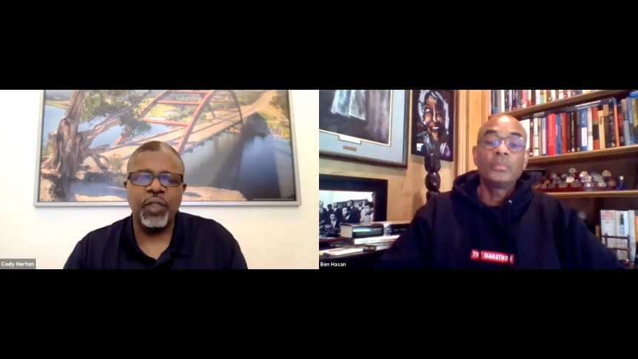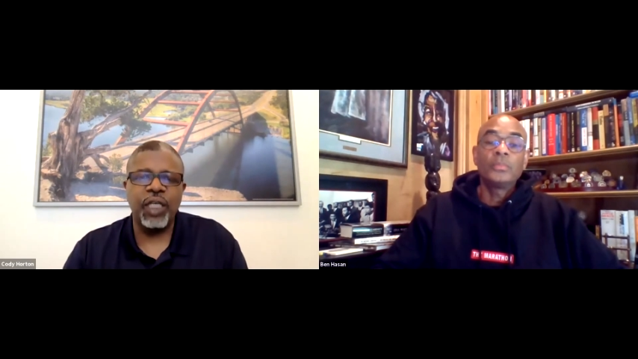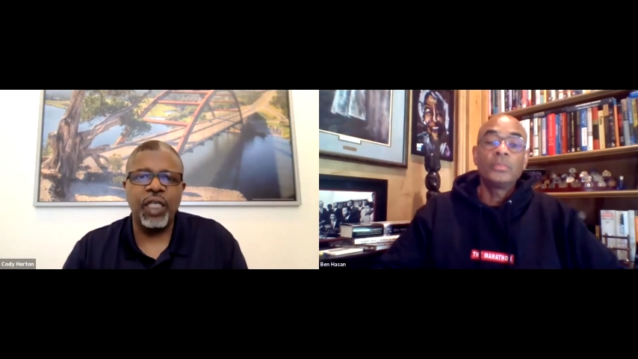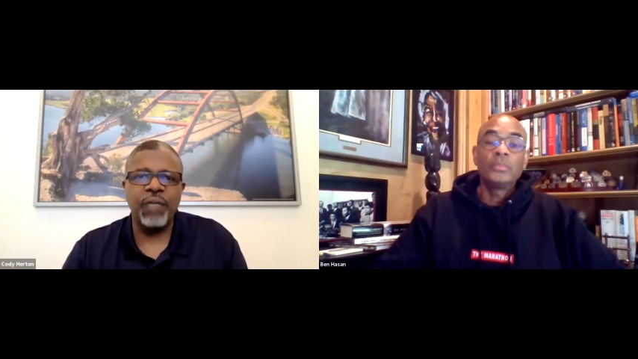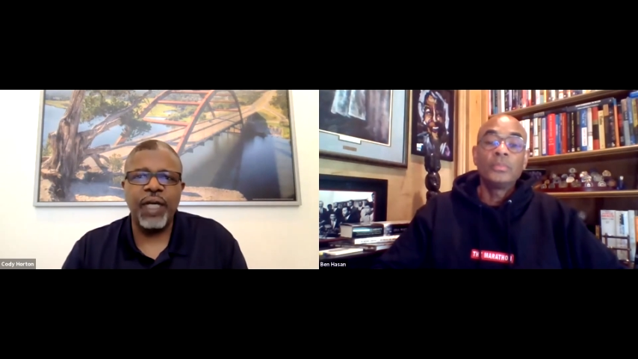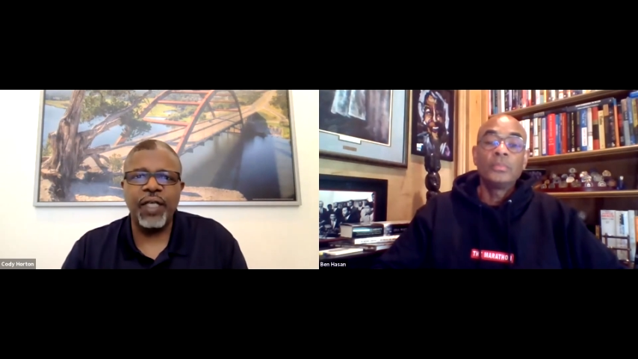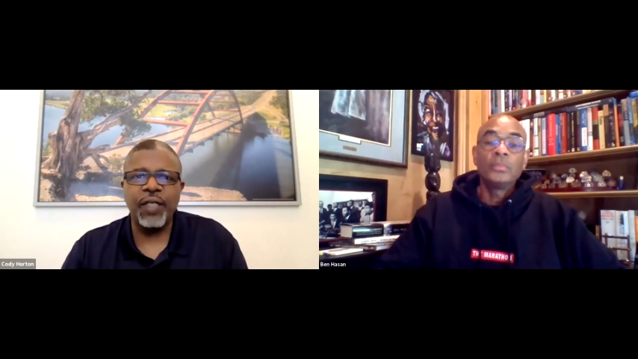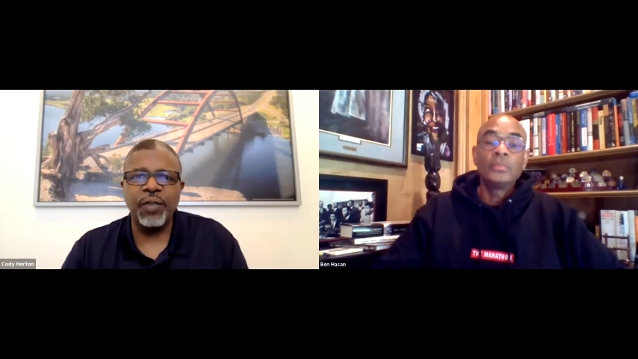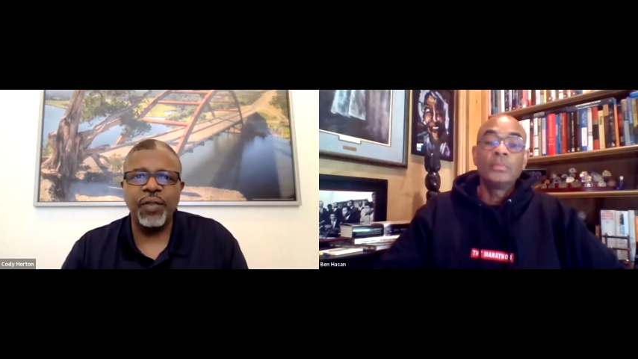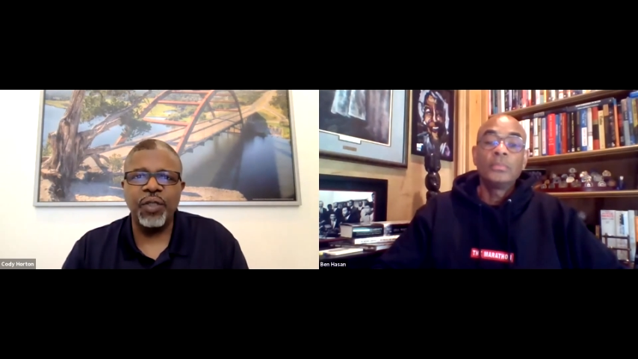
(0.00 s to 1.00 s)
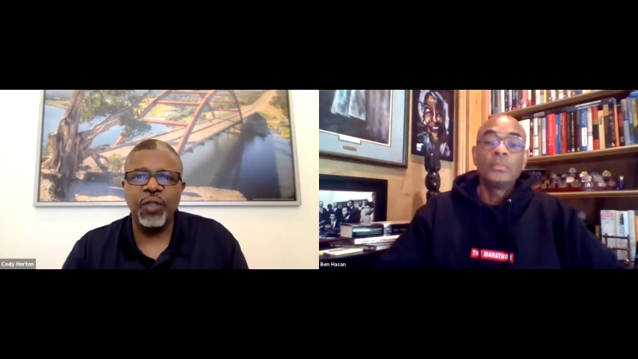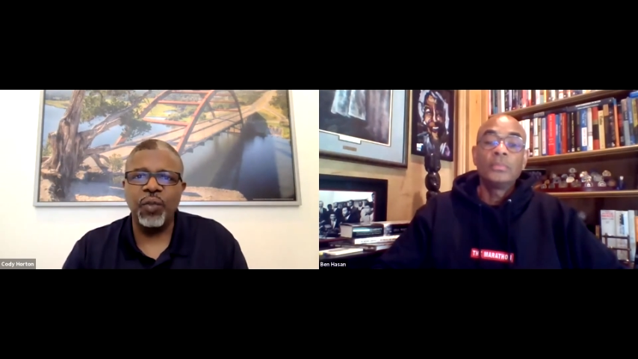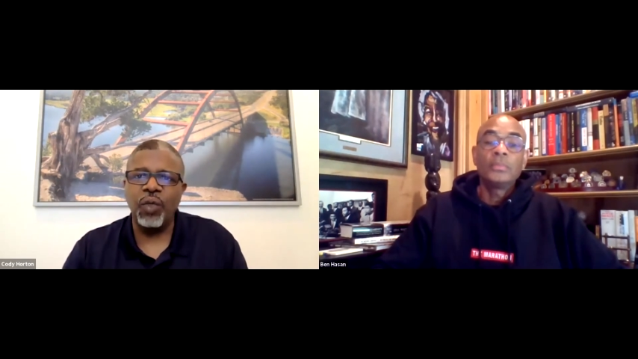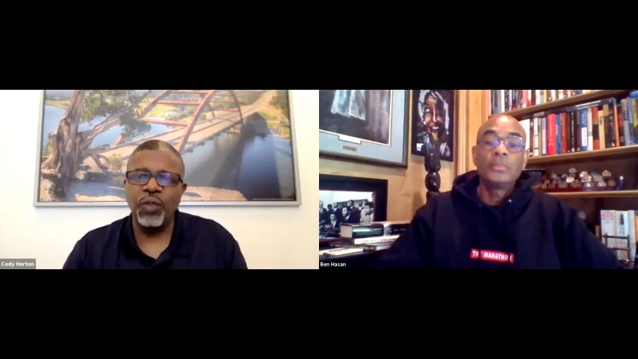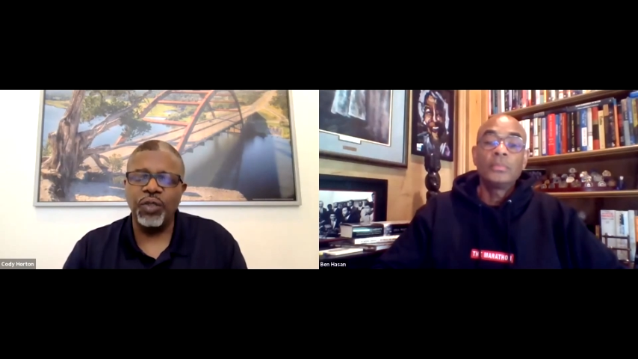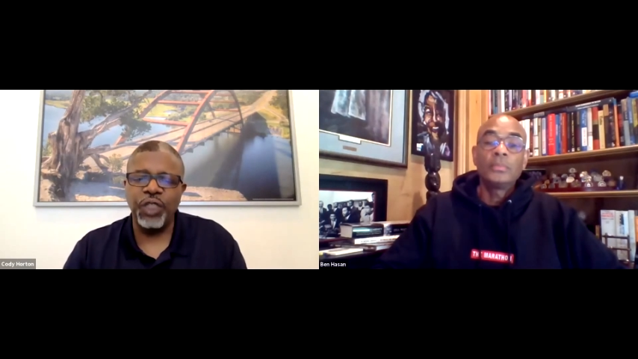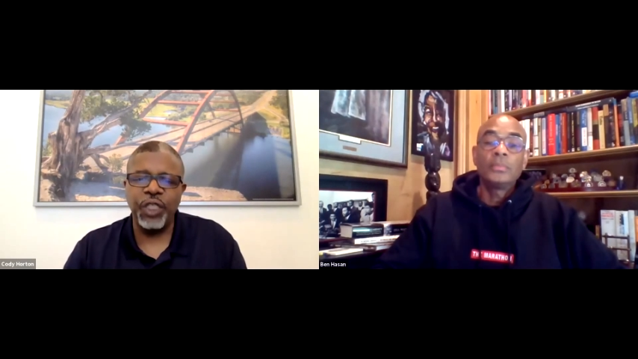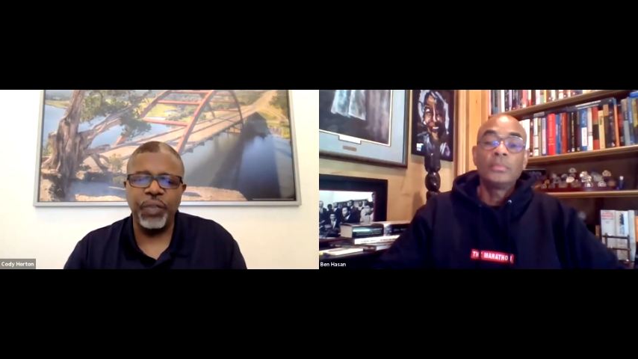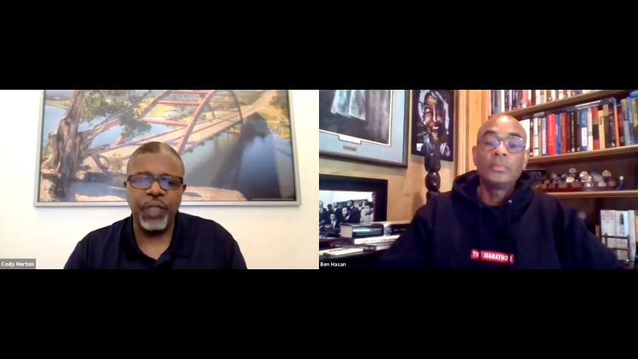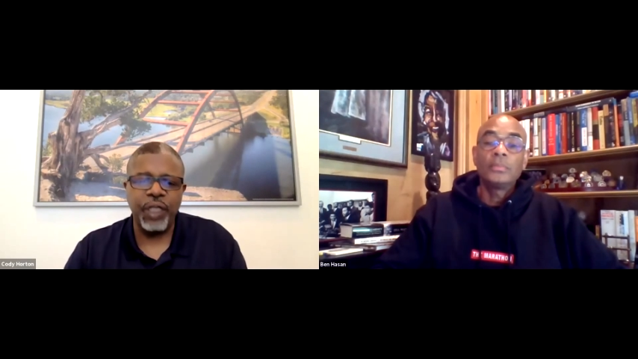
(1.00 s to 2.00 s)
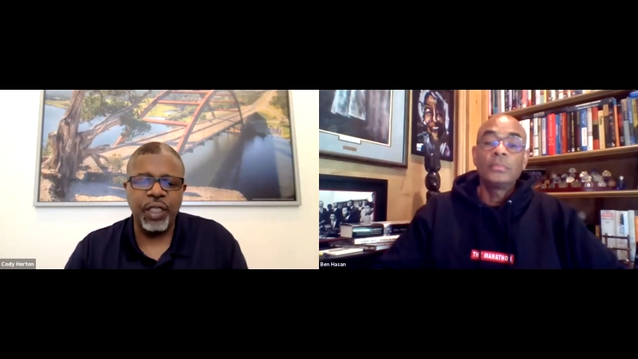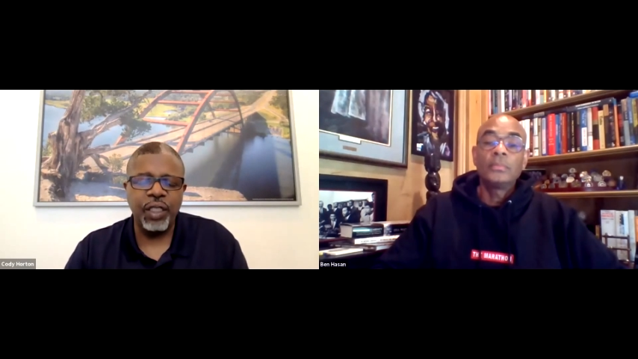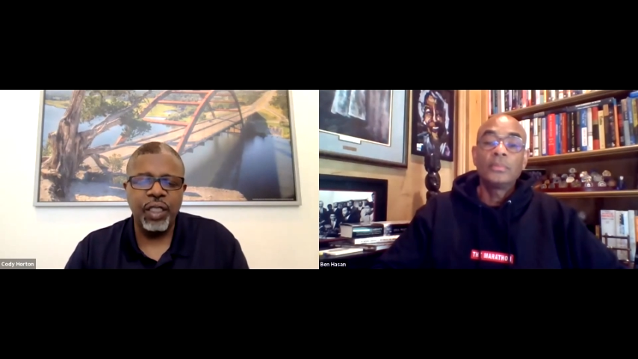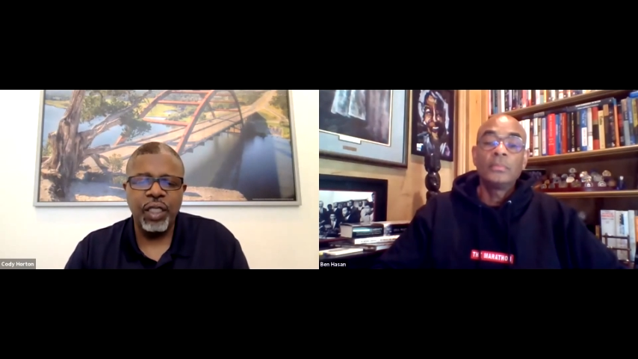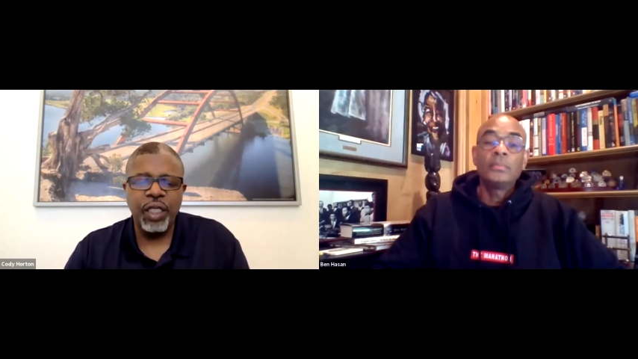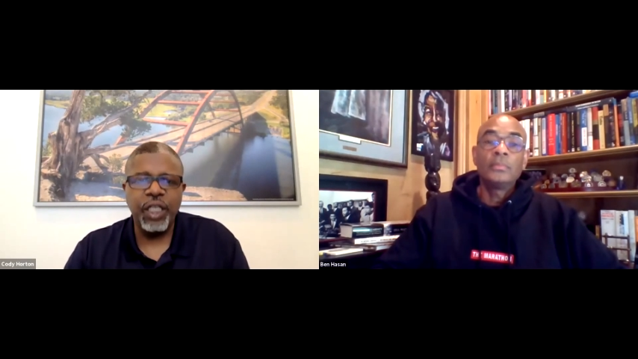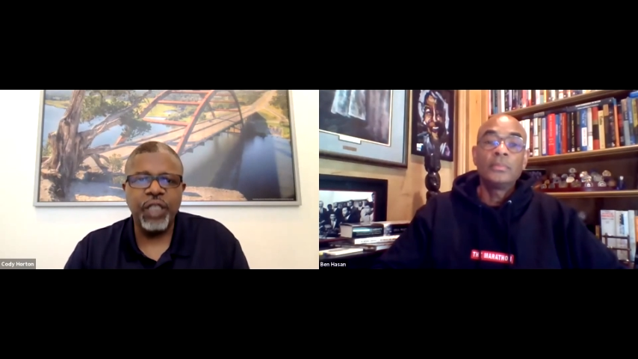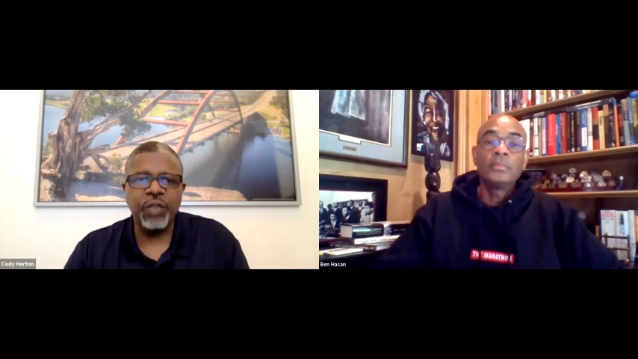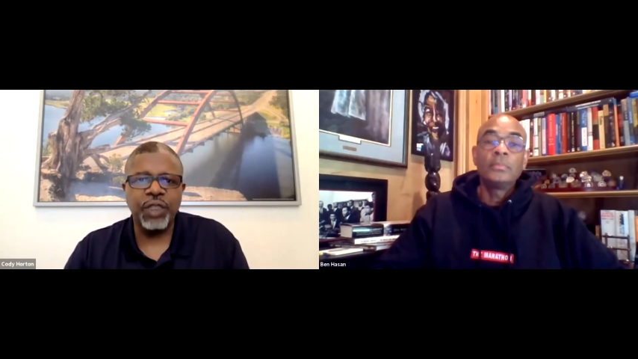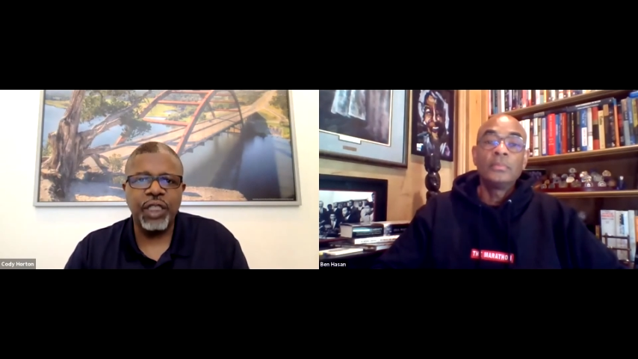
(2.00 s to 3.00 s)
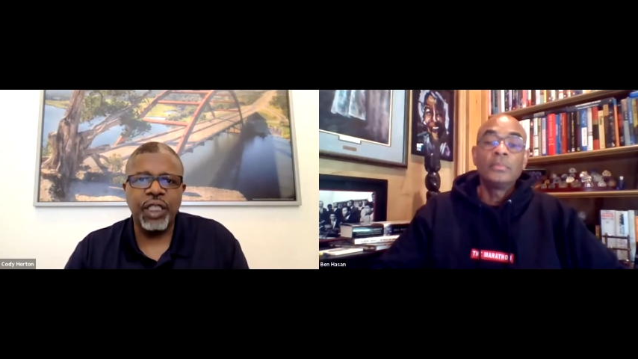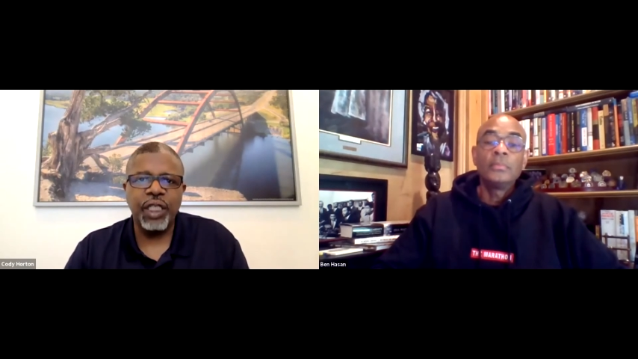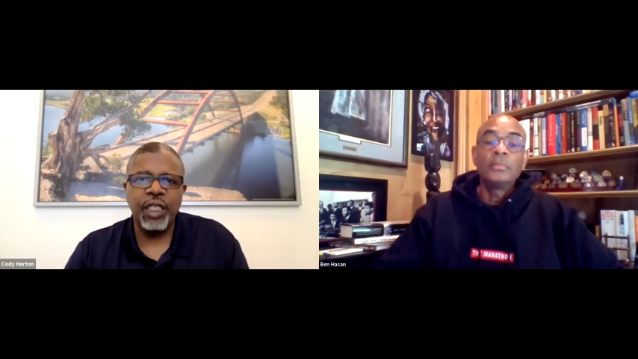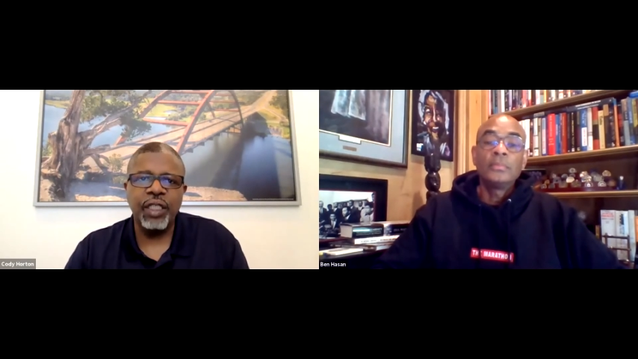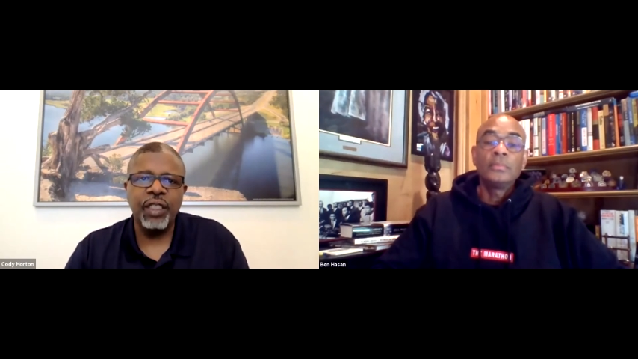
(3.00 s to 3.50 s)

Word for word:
Speaker 1: to anybody who, who who's genuinely interested in it.